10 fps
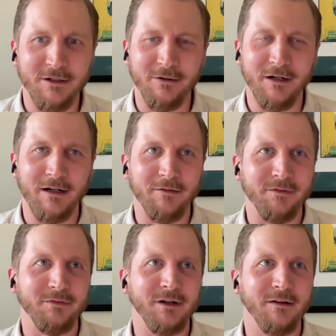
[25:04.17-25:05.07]

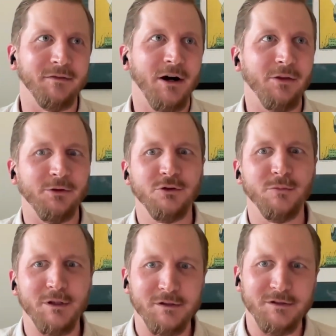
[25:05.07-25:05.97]
of other
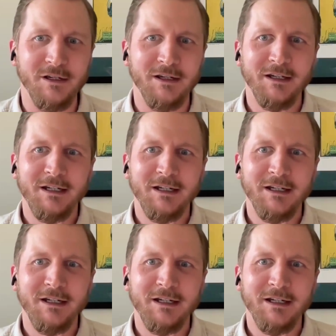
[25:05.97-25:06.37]
humans,